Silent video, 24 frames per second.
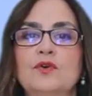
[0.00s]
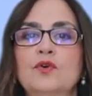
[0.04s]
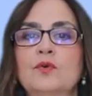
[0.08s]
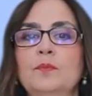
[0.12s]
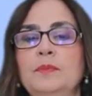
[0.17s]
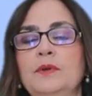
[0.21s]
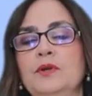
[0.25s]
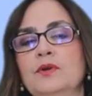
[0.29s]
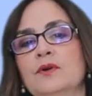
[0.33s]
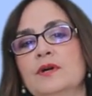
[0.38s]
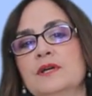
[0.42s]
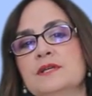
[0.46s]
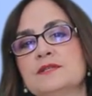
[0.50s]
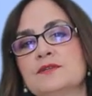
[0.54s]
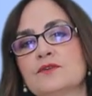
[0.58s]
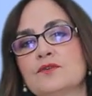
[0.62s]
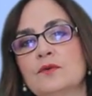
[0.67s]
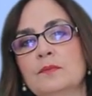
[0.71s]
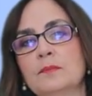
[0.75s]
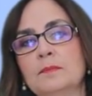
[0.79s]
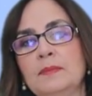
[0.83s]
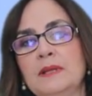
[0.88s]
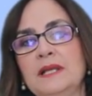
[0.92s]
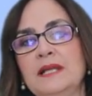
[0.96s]
opioids
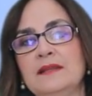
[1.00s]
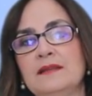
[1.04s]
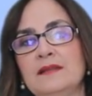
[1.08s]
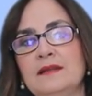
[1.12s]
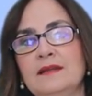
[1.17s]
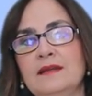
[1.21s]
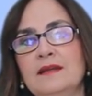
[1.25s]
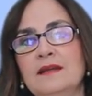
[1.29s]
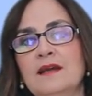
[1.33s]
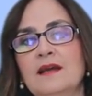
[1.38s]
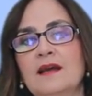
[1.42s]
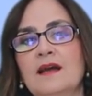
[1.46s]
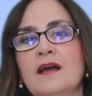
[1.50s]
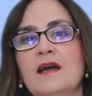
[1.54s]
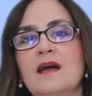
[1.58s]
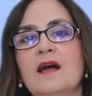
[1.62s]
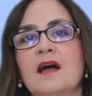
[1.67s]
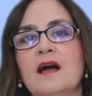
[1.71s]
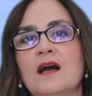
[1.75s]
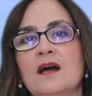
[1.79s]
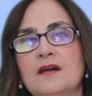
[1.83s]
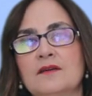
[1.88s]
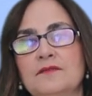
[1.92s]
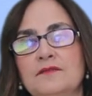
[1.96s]
completely
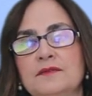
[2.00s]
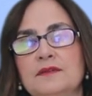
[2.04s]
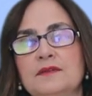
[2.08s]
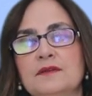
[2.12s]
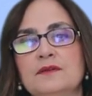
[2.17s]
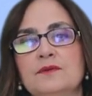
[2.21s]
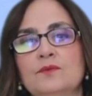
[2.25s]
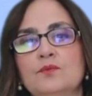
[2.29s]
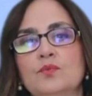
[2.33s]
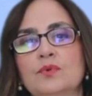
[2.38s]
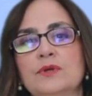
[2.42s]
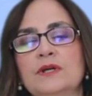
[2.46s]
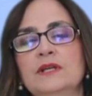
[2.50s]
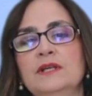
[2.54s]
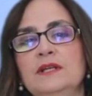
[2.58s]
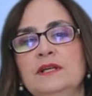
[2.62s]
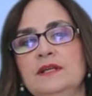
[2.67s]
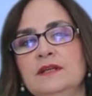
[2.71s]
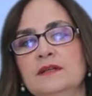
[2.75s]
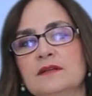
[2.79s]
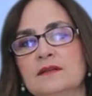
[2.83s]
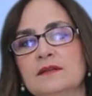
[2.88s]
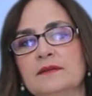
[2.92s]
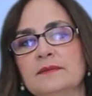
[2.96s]
after one
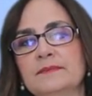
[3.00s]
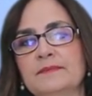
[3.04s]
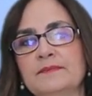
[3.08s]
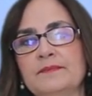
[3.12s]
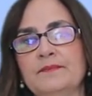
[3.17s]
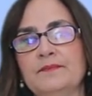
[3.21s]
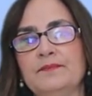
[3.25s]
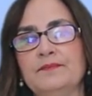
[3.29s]
year.